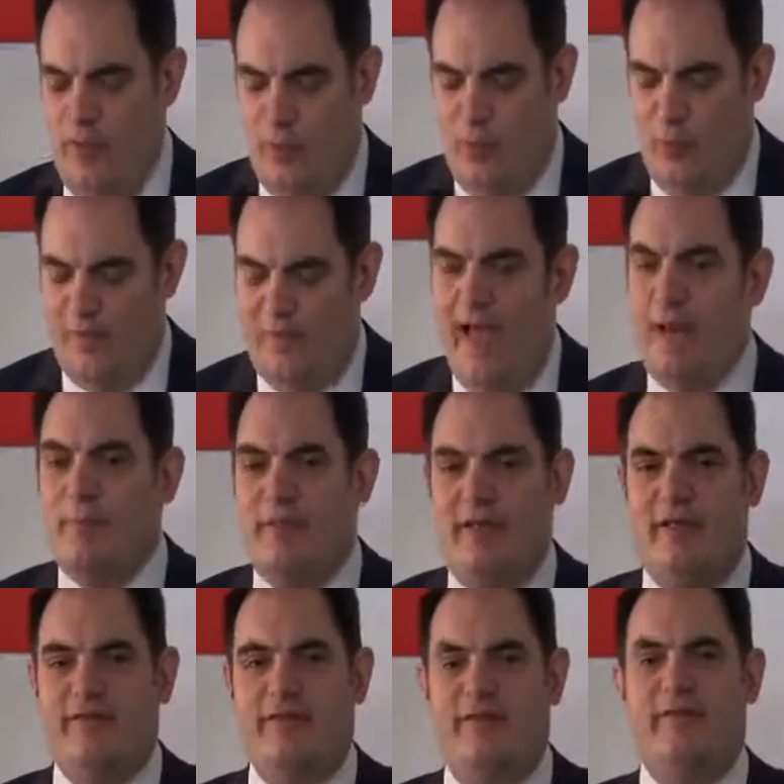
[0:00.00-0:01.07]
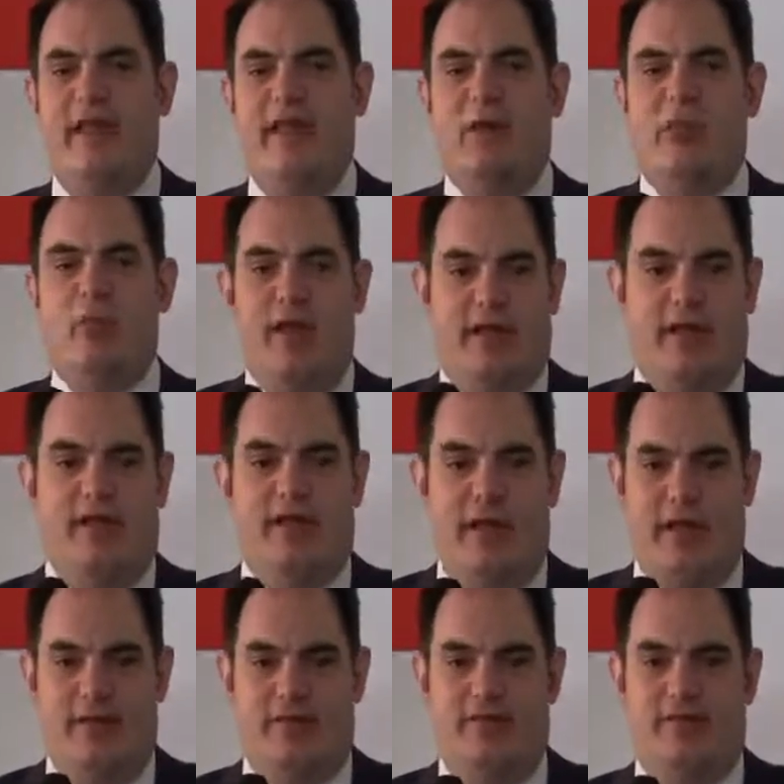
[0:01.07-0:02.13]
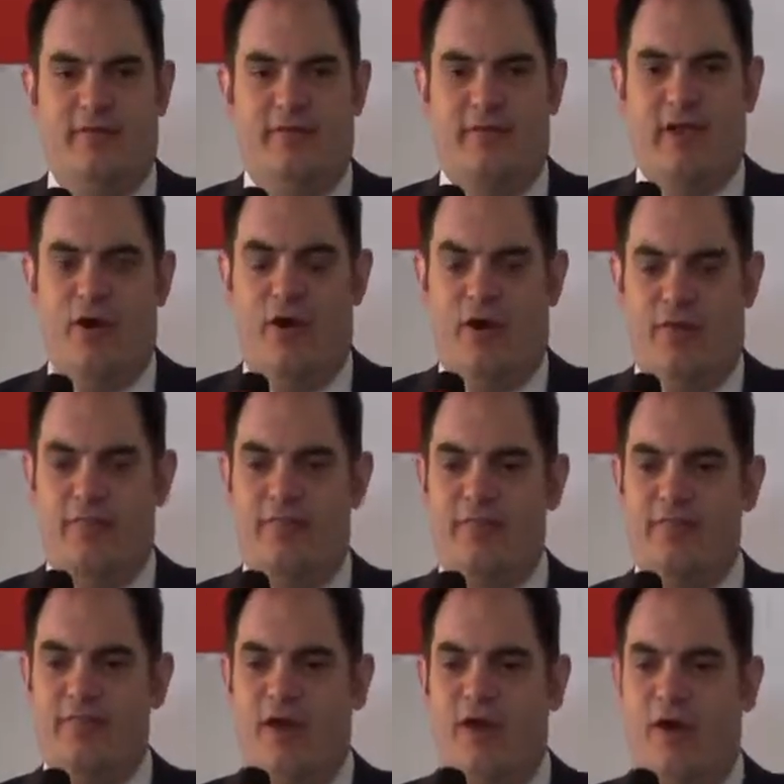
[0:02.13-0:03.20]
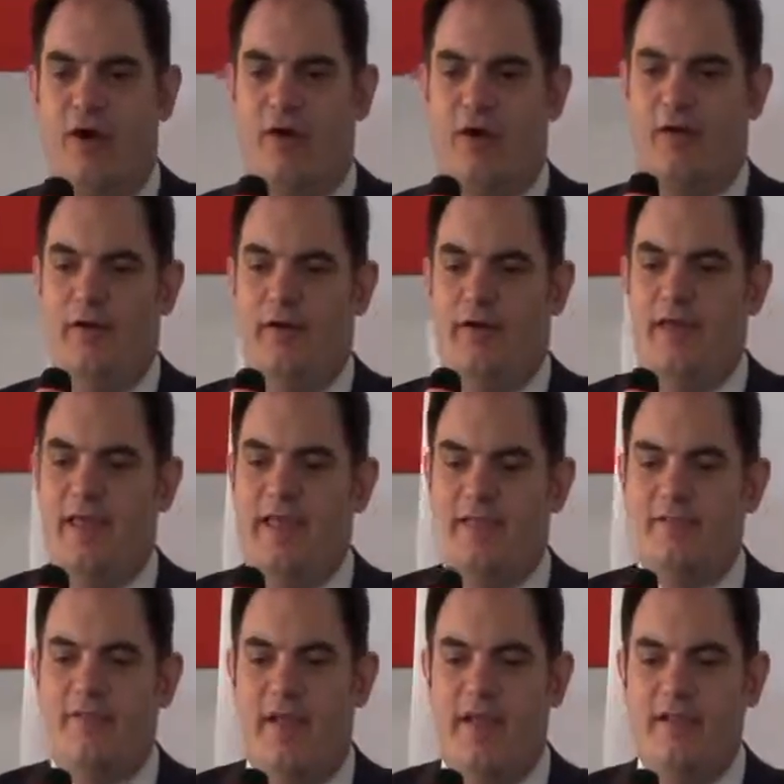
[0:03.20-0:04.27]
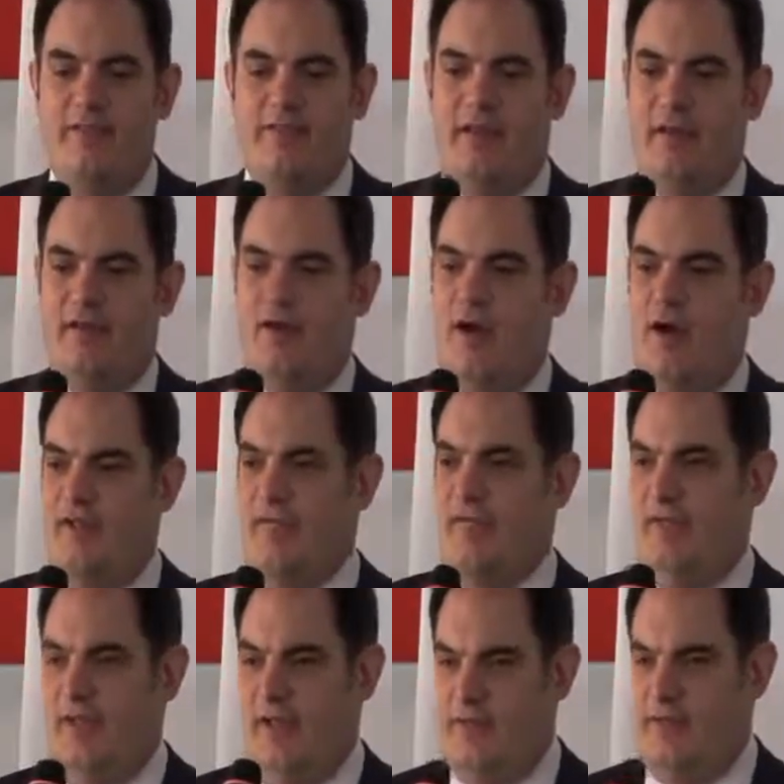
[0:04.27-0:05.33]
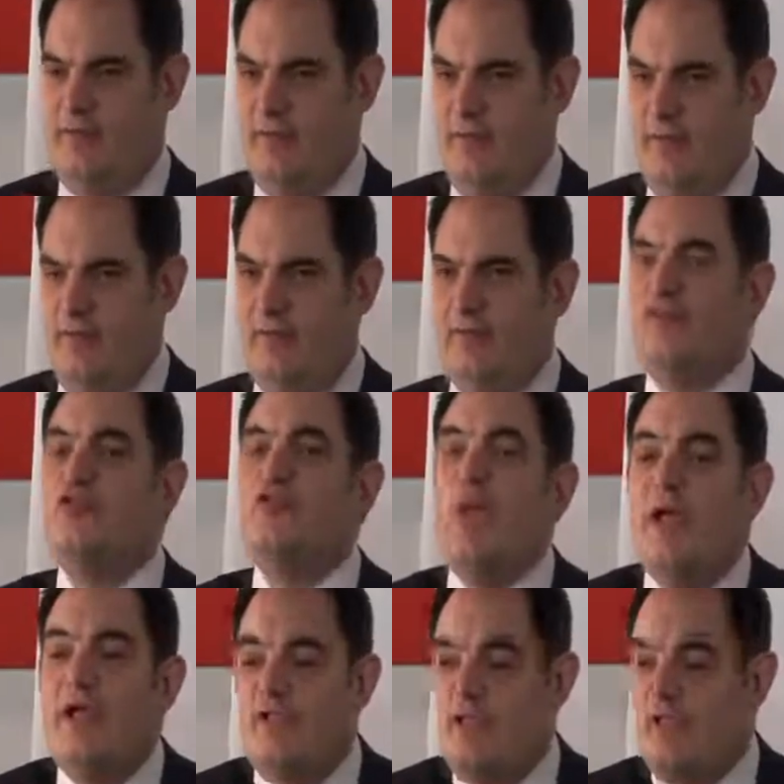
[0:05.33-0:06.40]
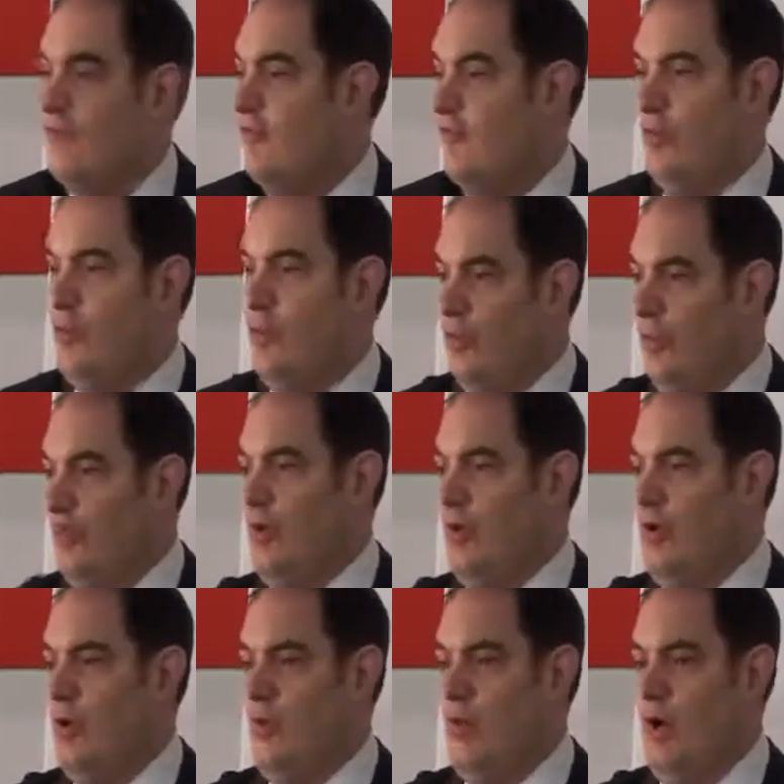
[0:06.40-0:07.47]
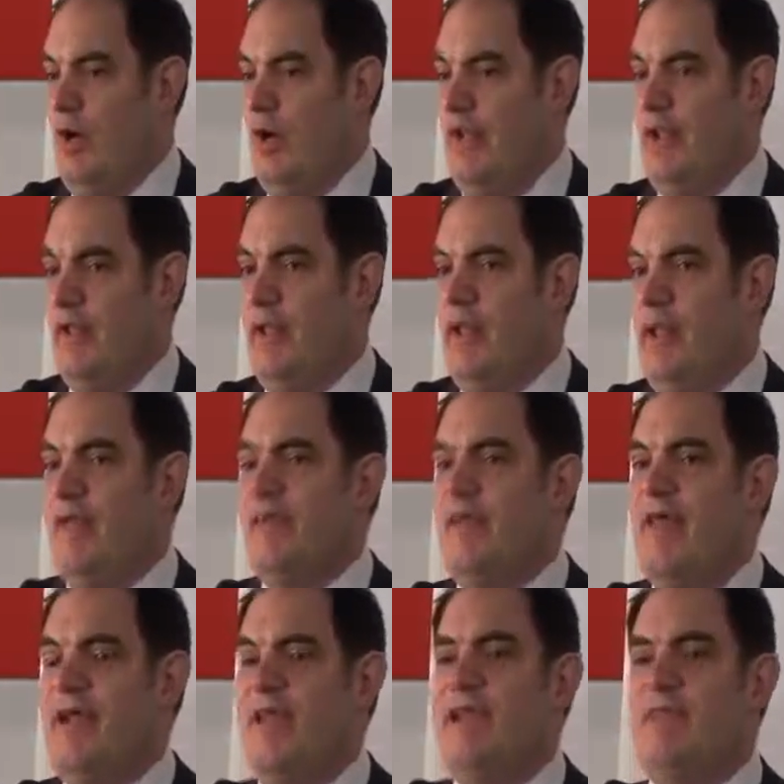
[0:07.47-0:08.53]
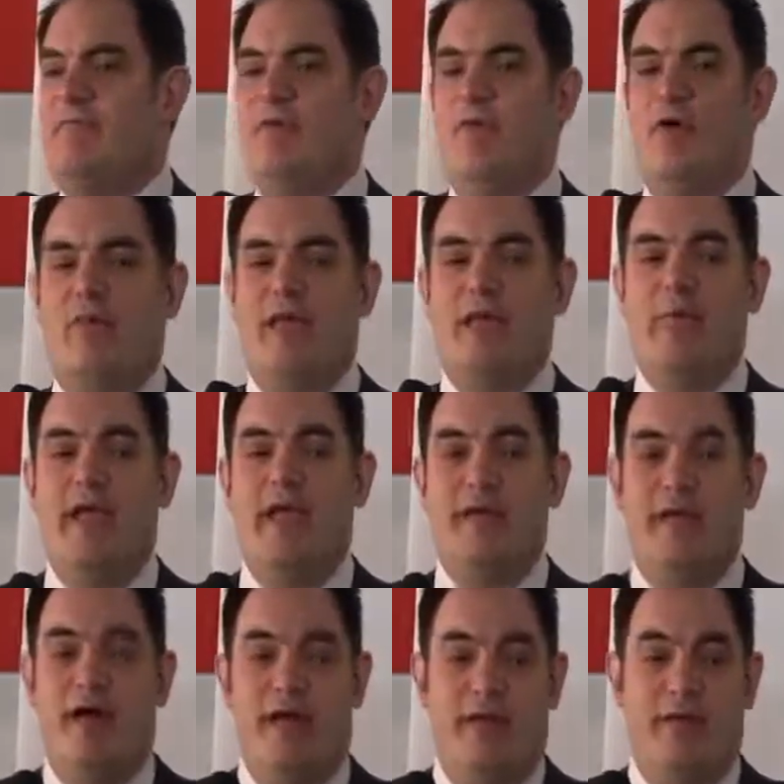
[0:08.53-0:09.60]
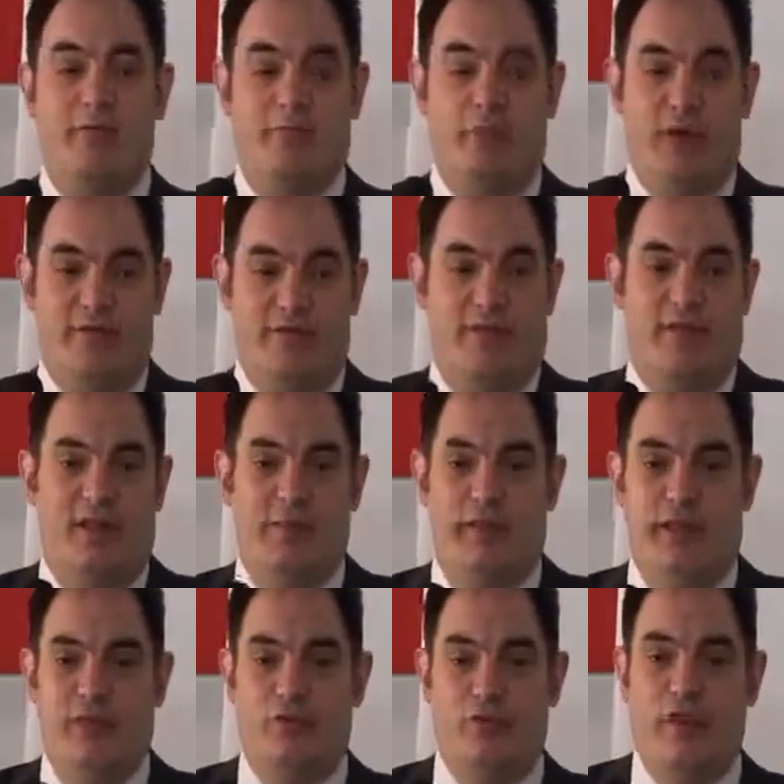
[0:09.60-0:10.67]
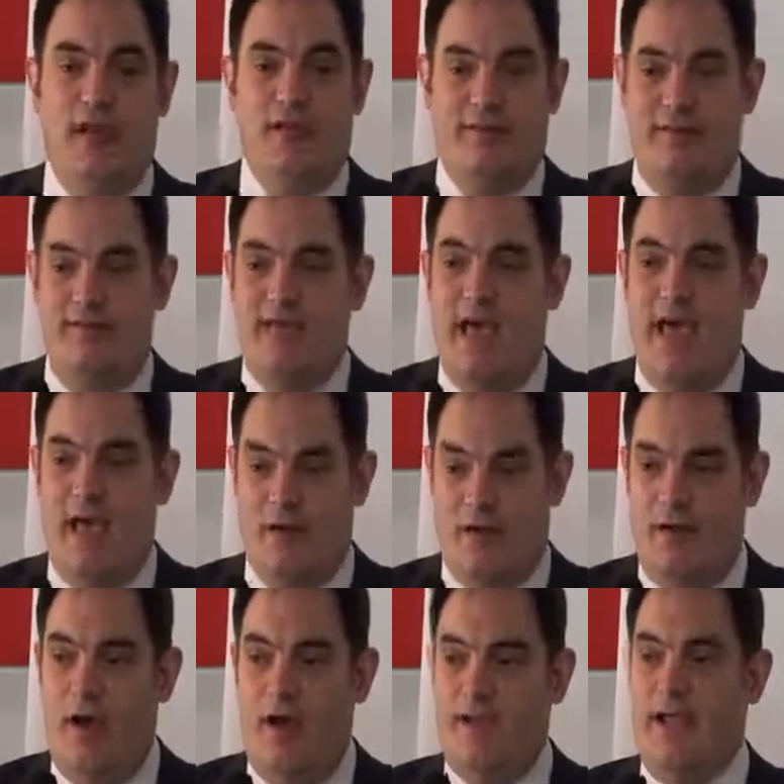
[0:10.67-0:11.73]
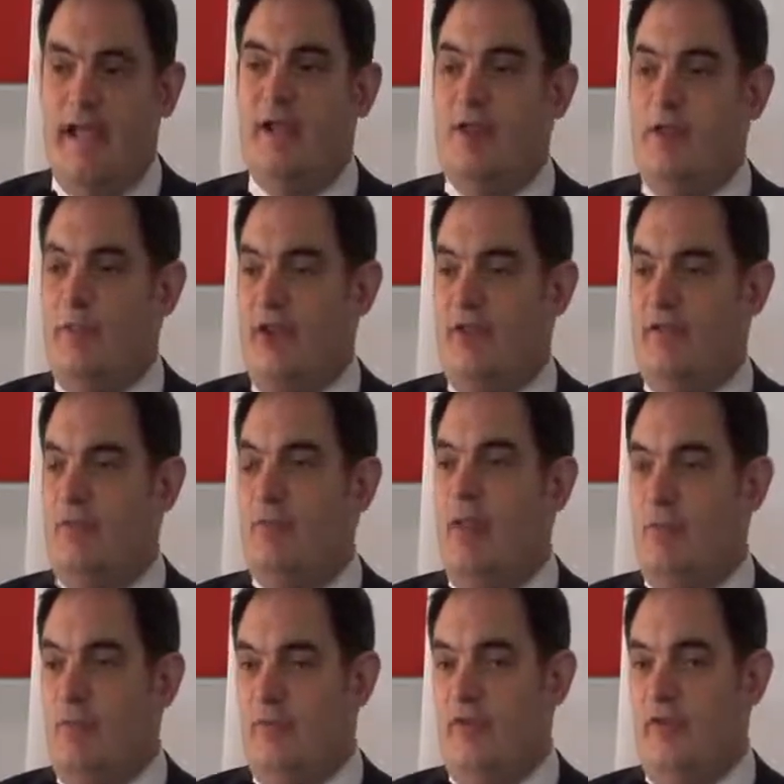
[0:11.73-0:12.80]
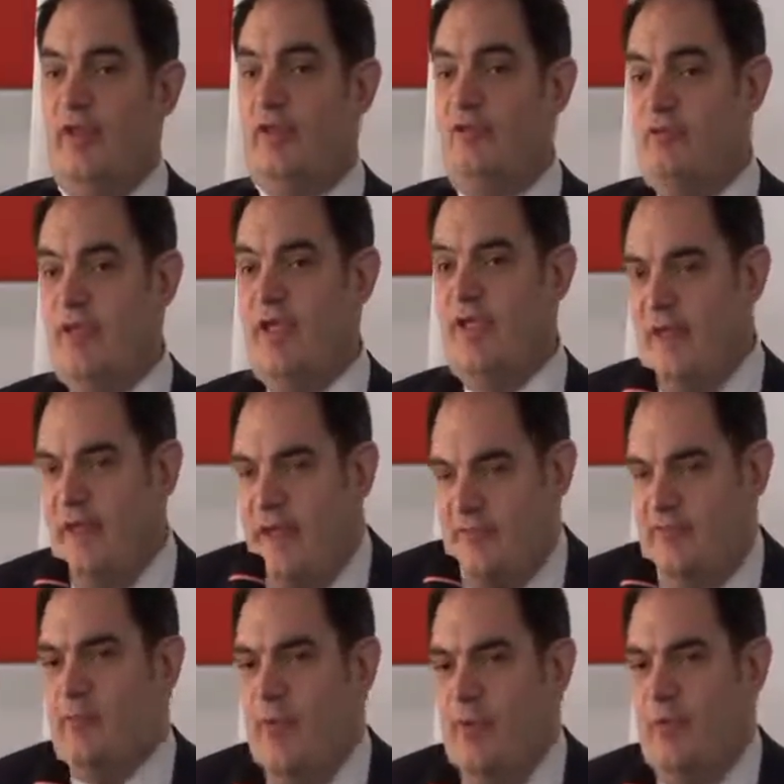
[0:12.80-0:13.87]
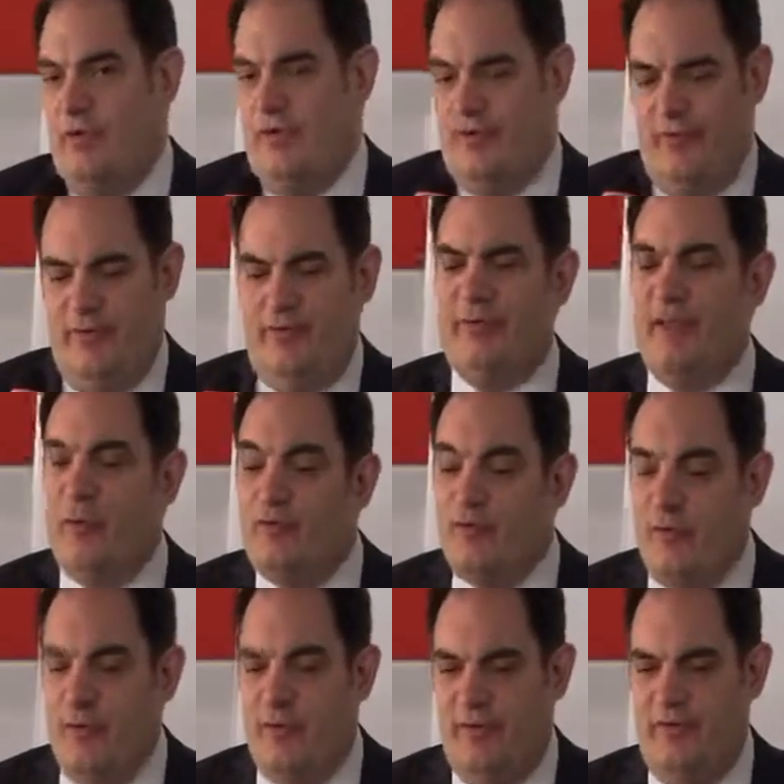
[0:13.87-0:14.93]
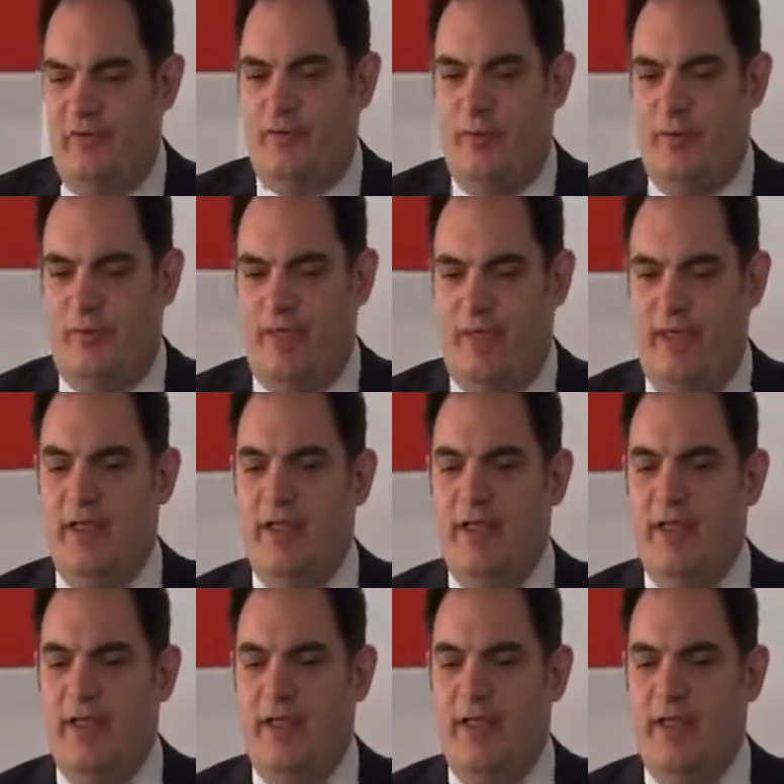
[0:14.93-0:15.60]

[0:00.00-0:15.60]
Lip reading: What that means is NATO recognizes that there are events and conflicts, situations in the world that go on, that even though they may not presently be a direct attack on NATO and its members and its members' territorial integrity,